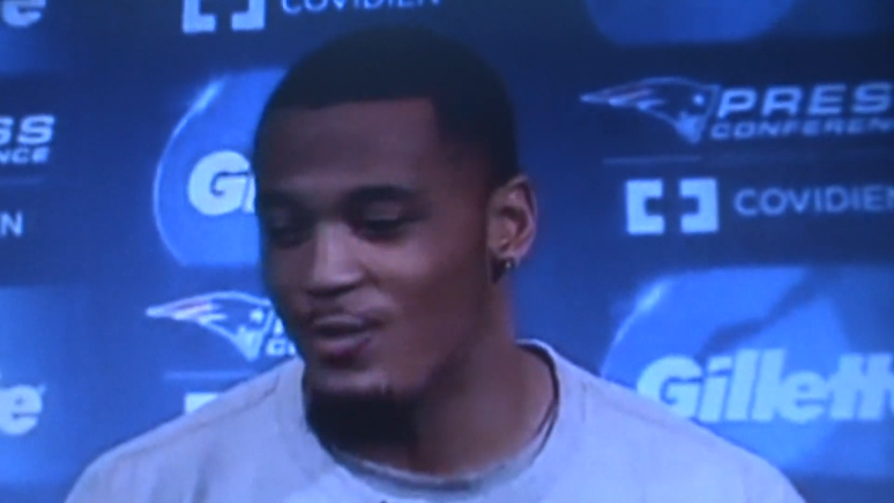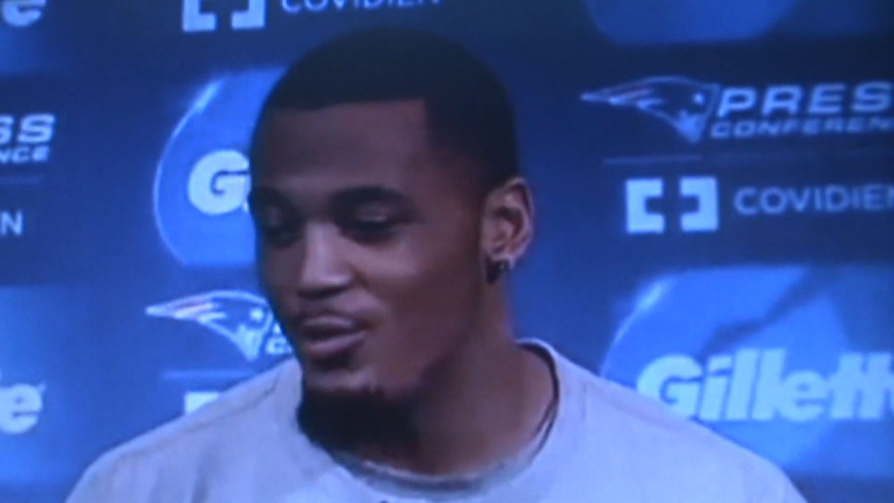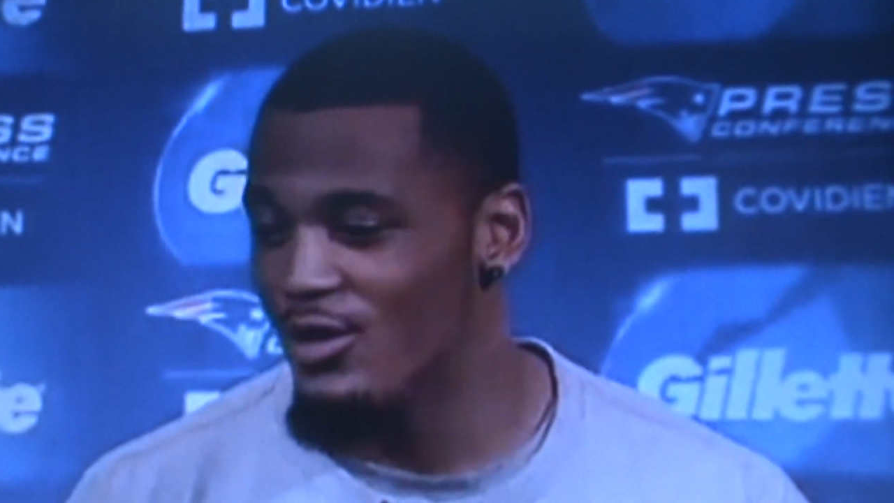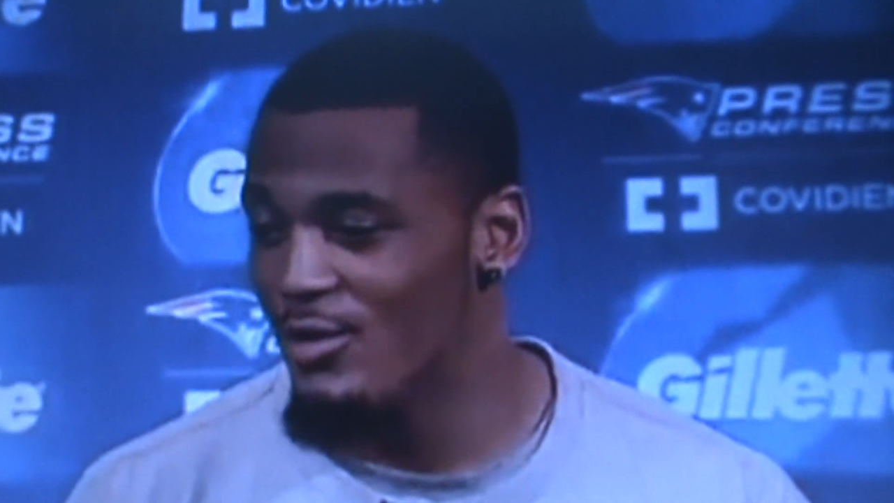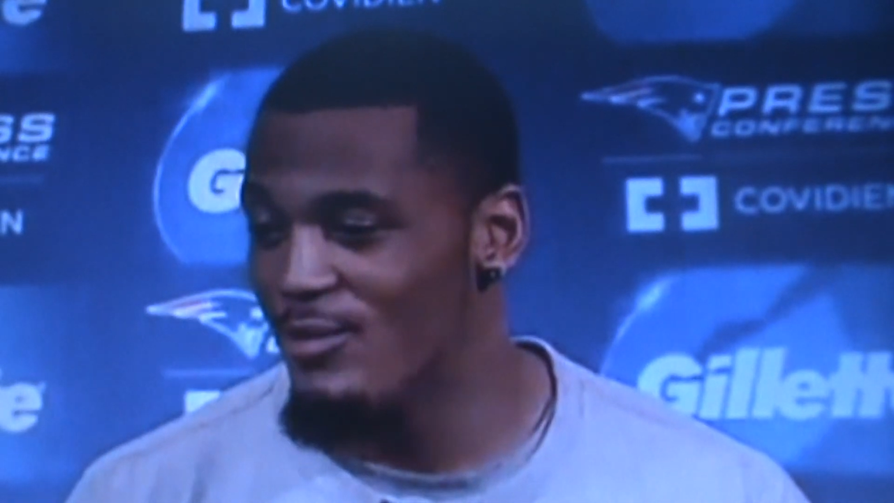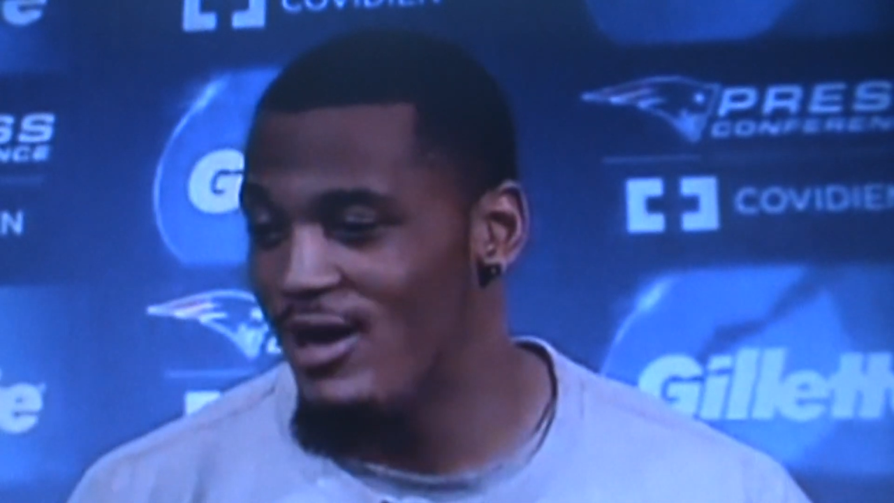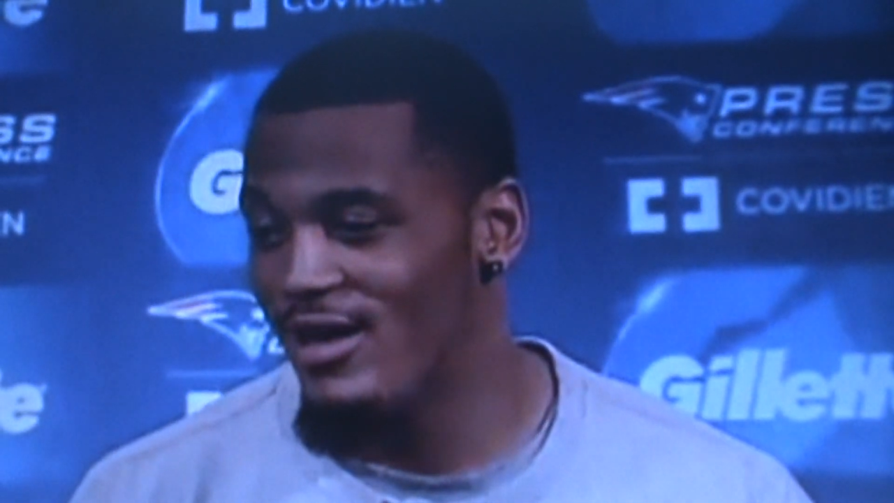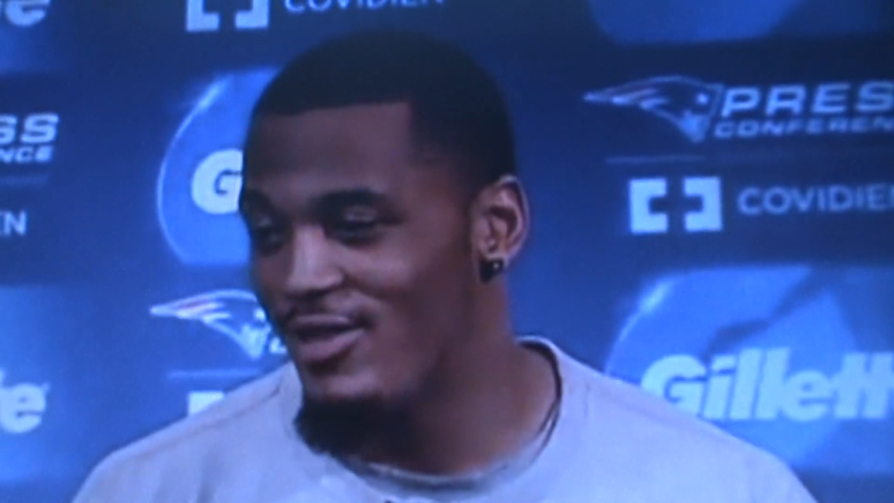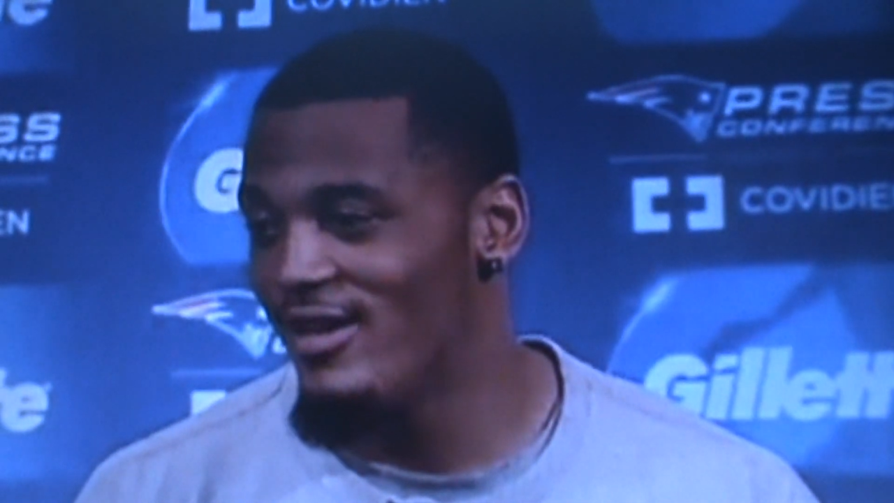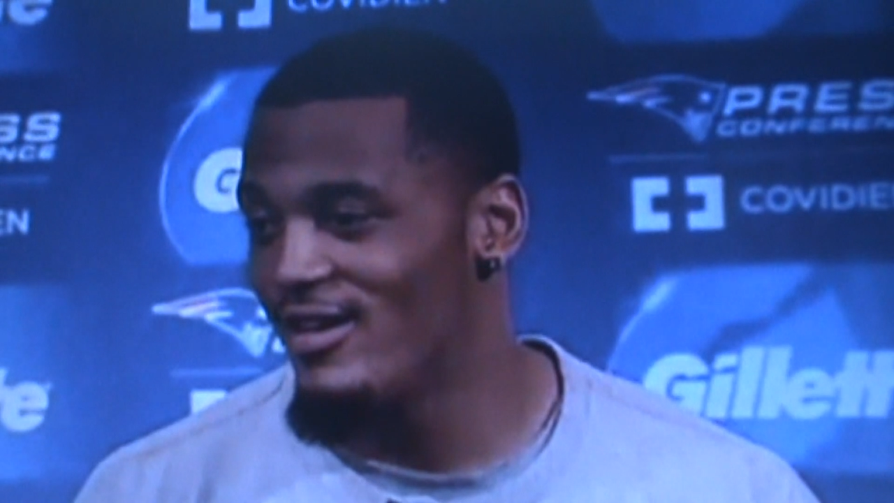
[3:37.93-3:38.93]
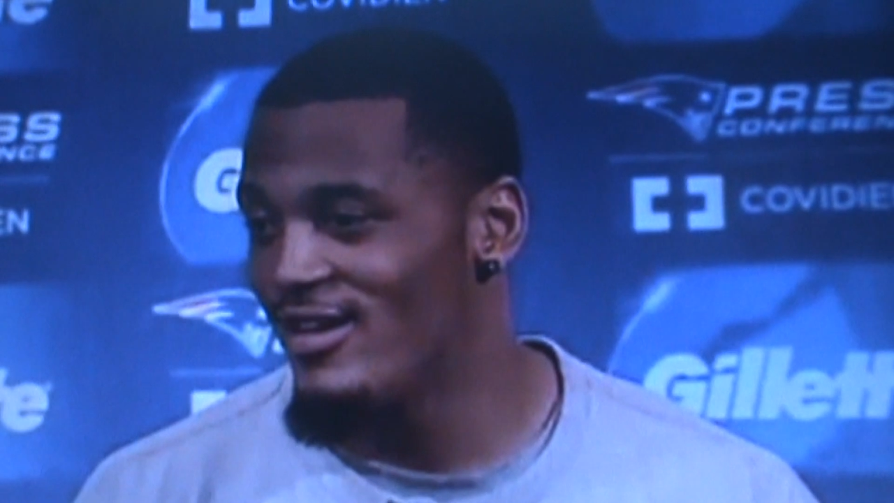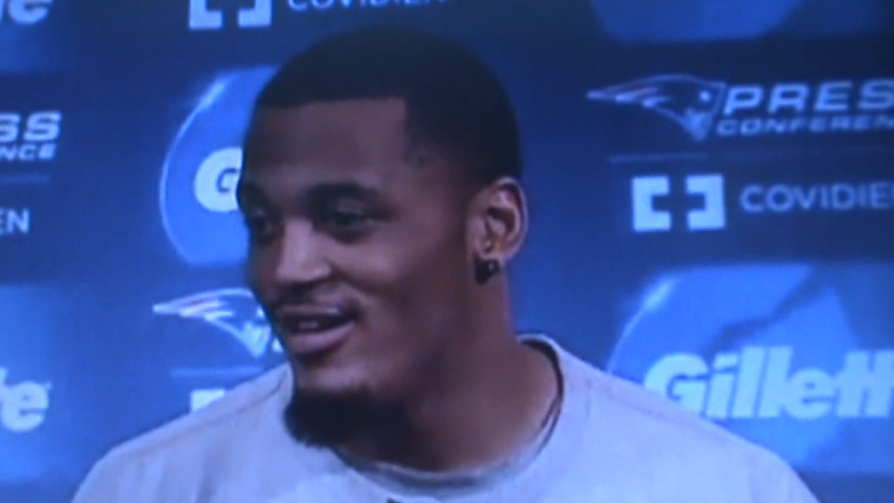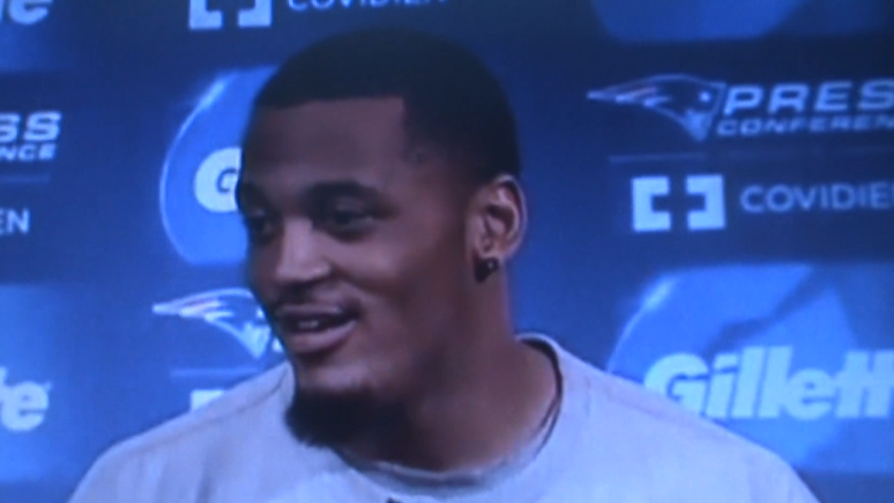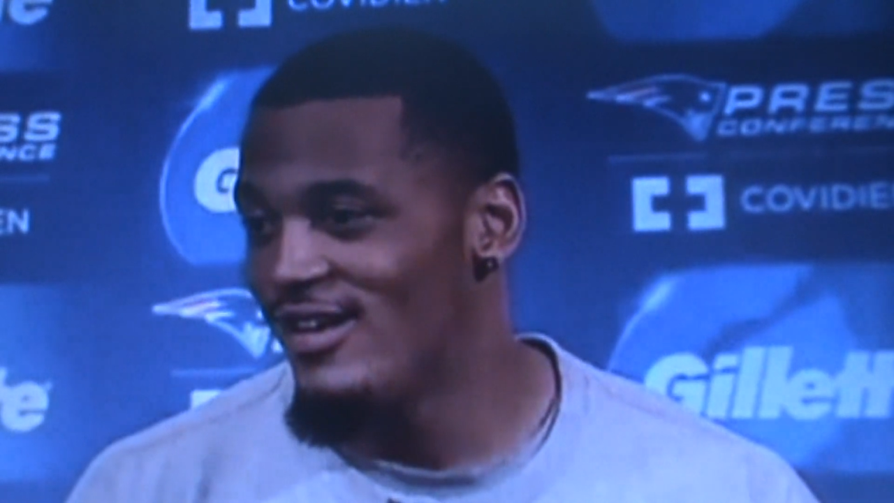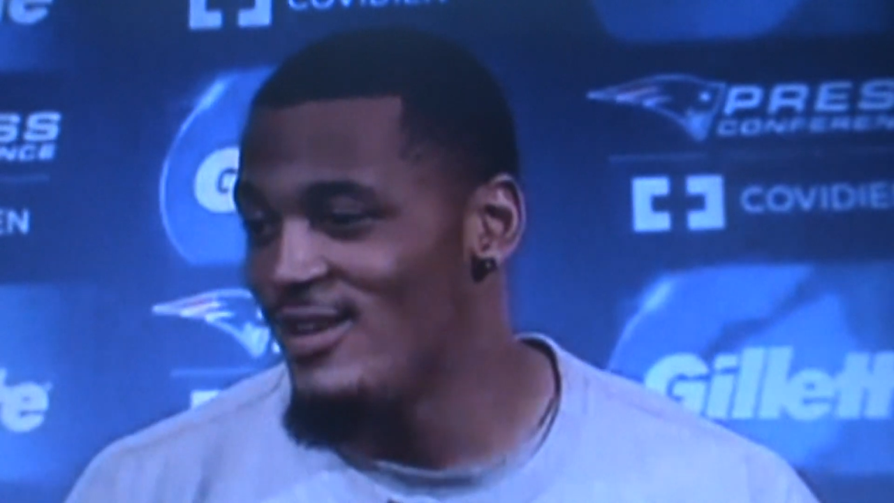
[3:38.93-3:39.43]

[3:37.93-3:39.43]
hard worker, but I think